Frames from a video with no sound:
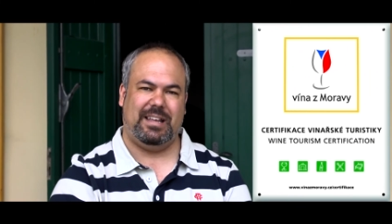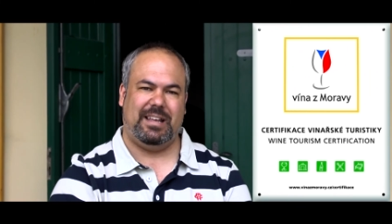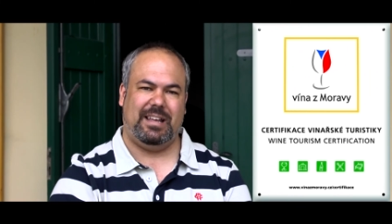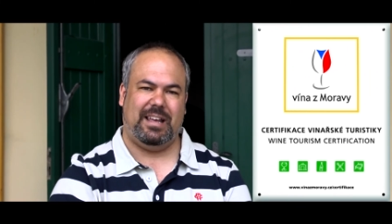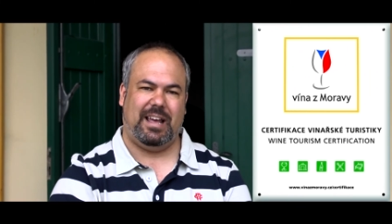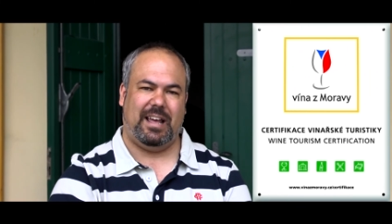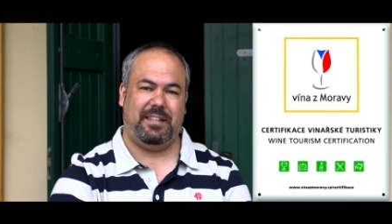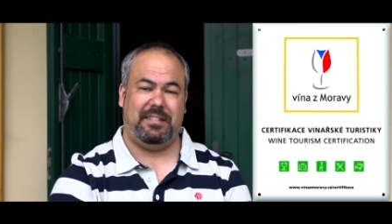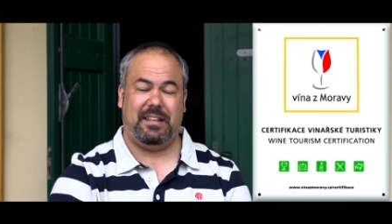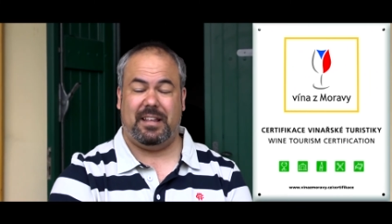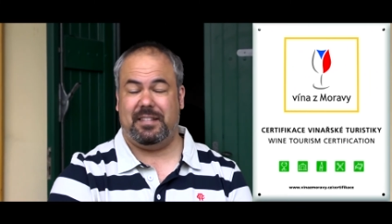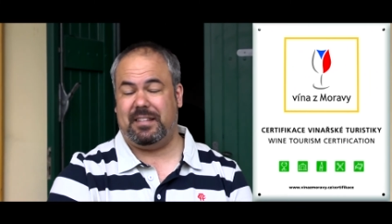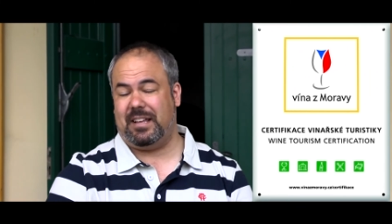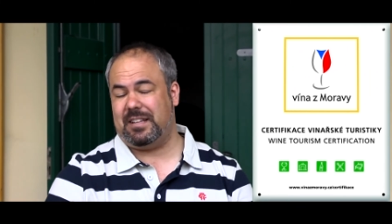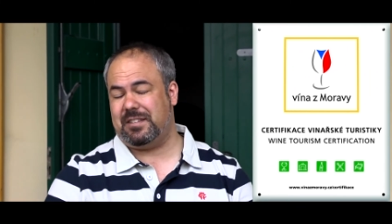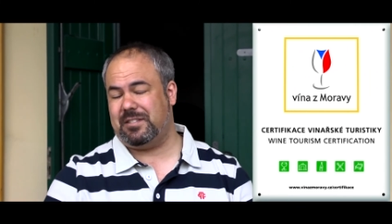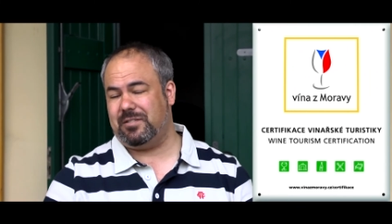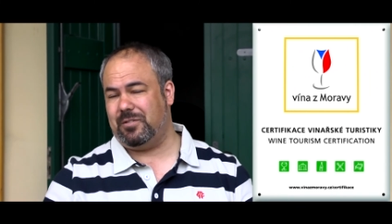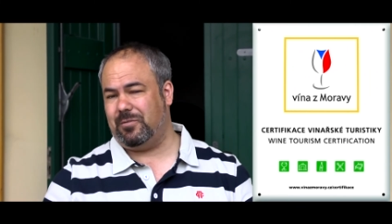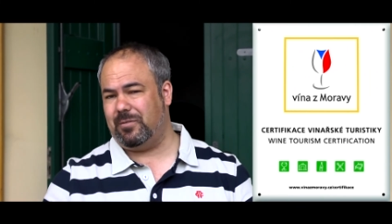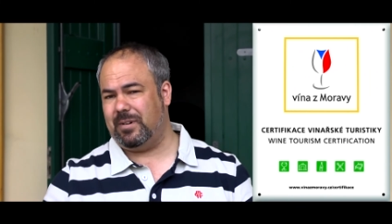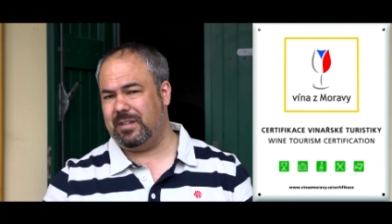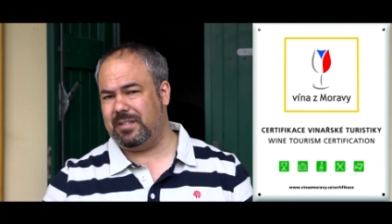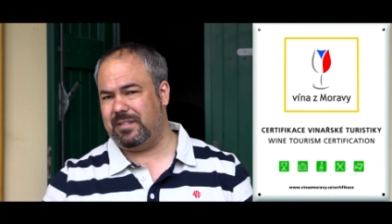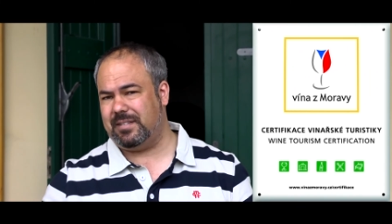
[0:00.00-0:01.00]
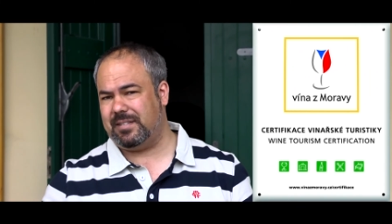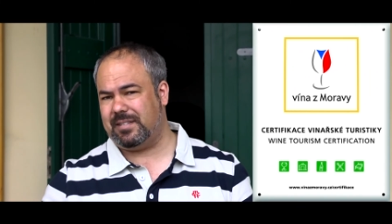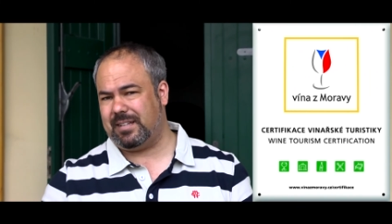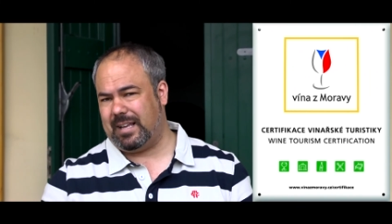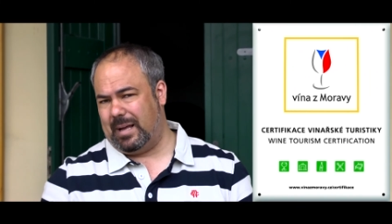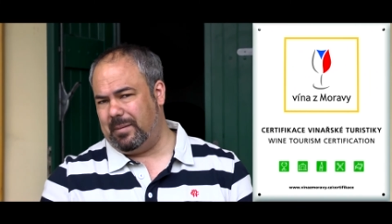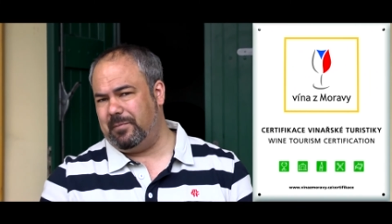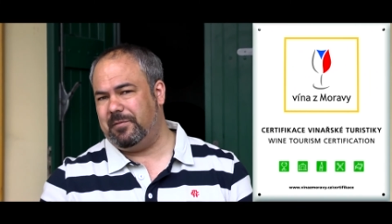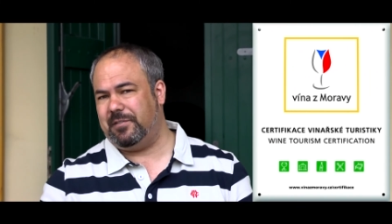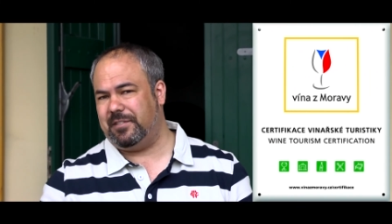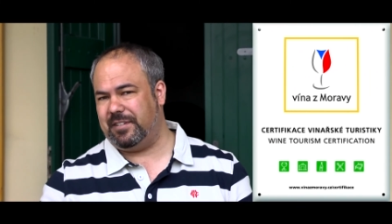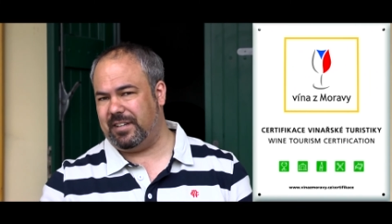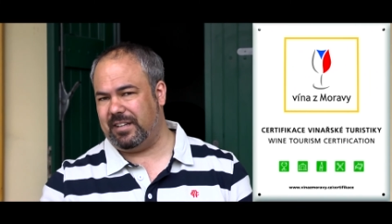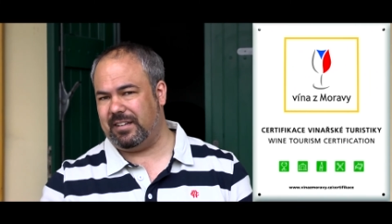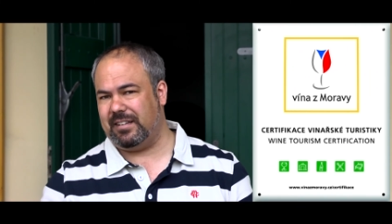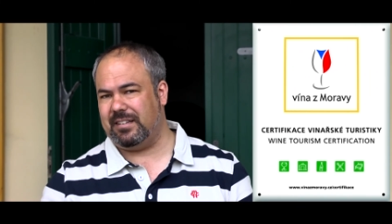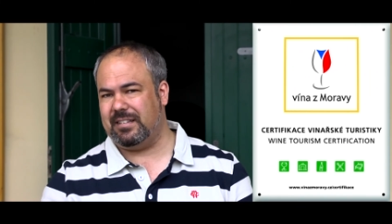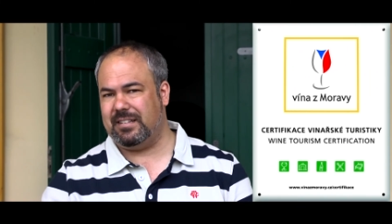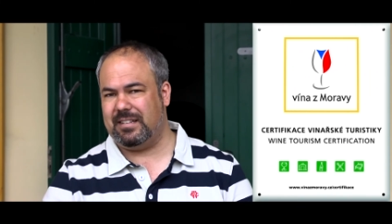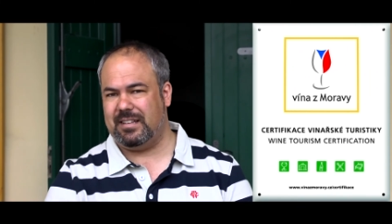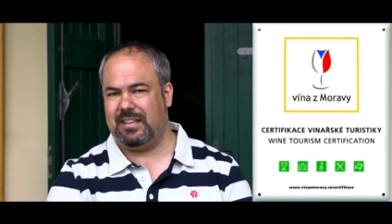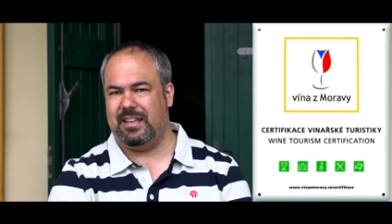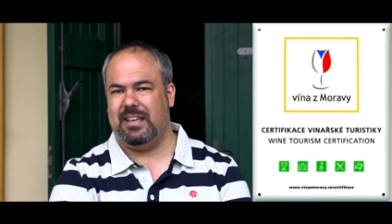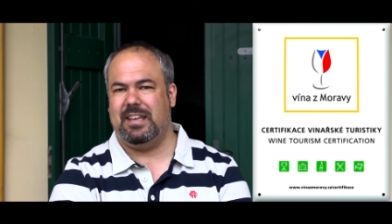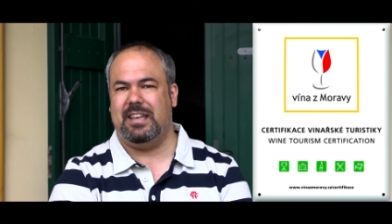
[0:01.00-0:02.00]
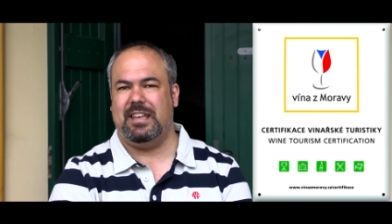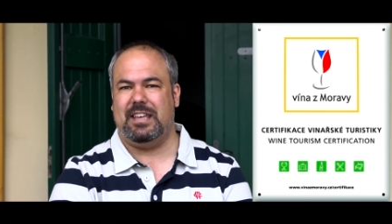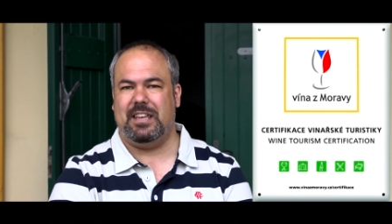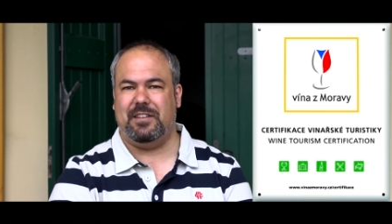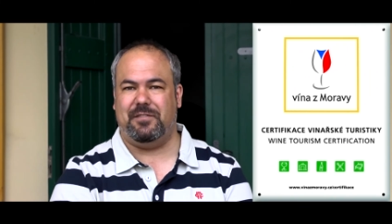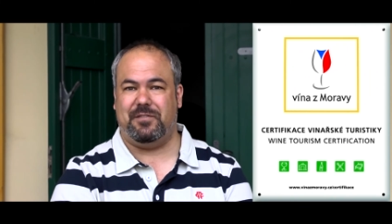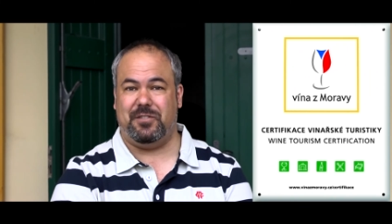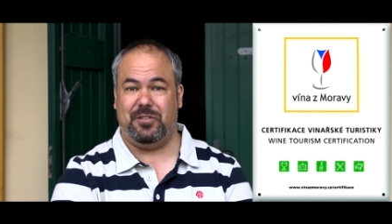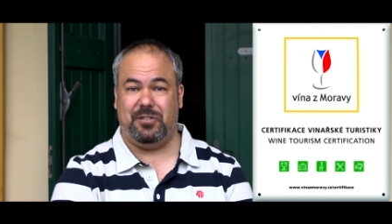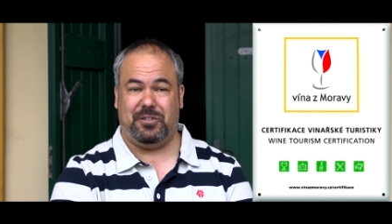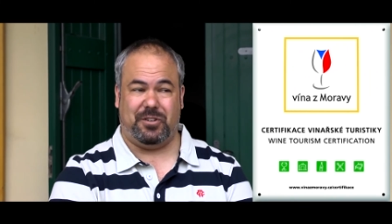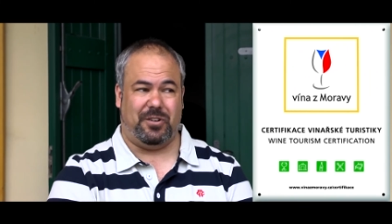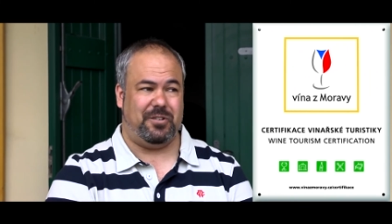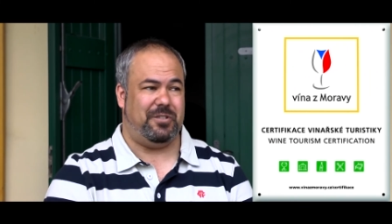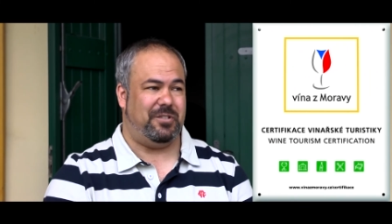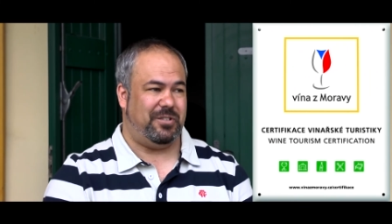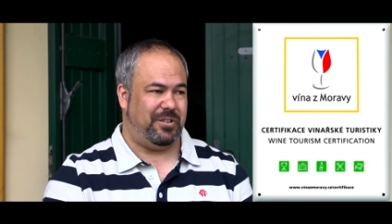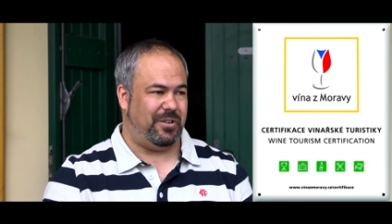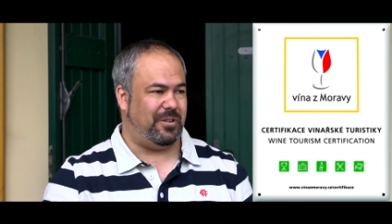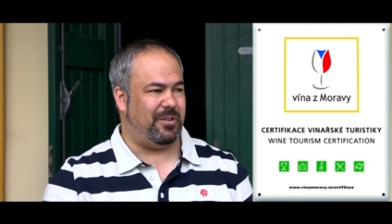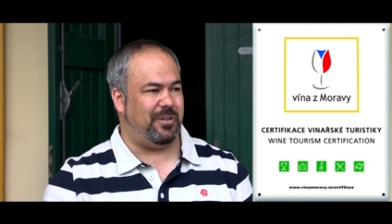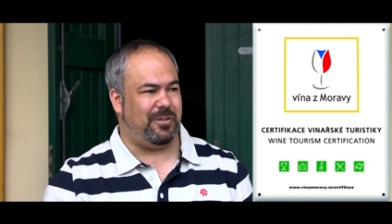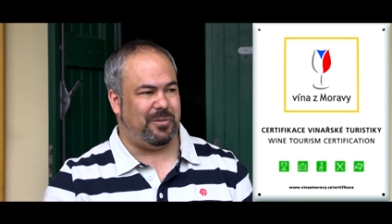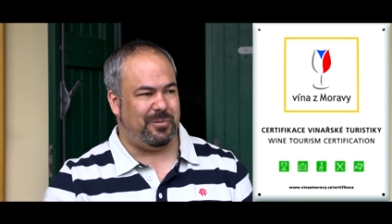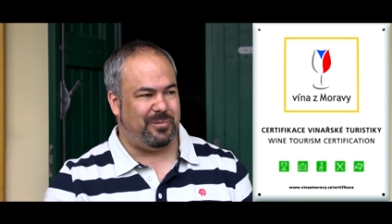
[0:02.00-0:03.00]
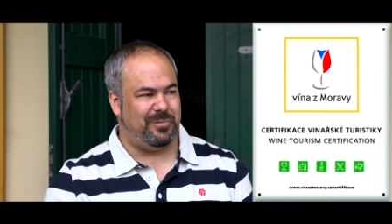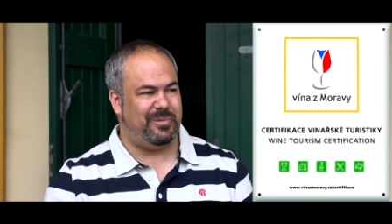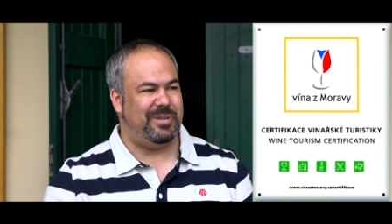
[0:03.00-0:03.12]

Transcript: And that's always comforting if you don't know